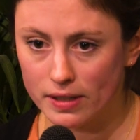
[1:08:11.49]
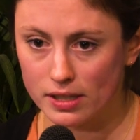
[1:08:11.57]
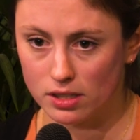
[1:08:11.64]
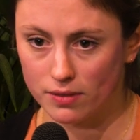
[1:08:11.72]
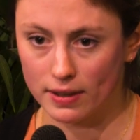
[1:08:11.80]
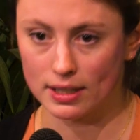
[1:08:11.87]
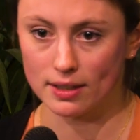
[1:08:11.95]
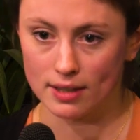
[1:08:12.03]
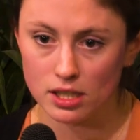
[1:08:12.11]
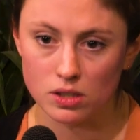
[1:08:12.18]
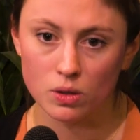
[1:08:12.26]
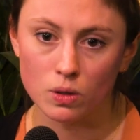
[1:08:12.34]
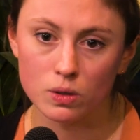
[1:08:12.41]
is the fact that
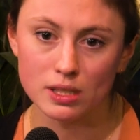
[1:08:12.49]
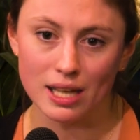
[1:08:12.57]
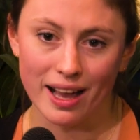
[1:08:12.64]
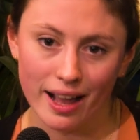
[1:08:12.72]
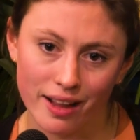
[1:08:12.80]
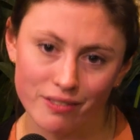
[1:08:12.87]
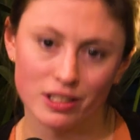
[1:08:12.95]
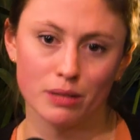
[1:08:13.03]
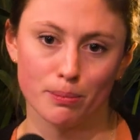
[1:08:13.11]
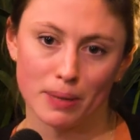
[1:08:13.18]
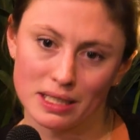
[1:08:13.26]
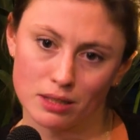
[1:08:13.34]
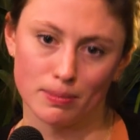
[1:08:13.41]
national laws are heavily
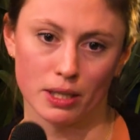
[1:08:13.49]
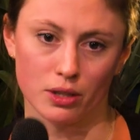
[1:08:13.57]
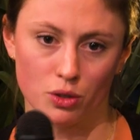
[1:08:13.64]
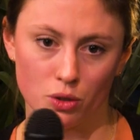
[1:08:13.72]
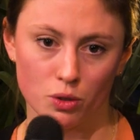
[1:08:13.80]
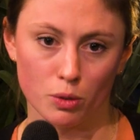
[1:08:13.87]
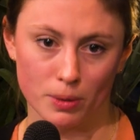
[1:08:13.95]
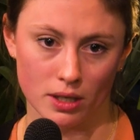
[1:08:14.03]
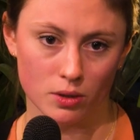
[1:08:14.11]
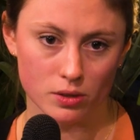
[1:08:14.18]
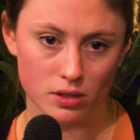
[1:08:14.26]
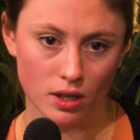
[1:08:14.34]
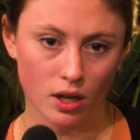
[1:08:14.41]
impacted by the European
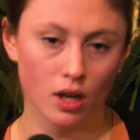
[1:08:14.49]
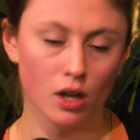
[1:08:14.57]
laws.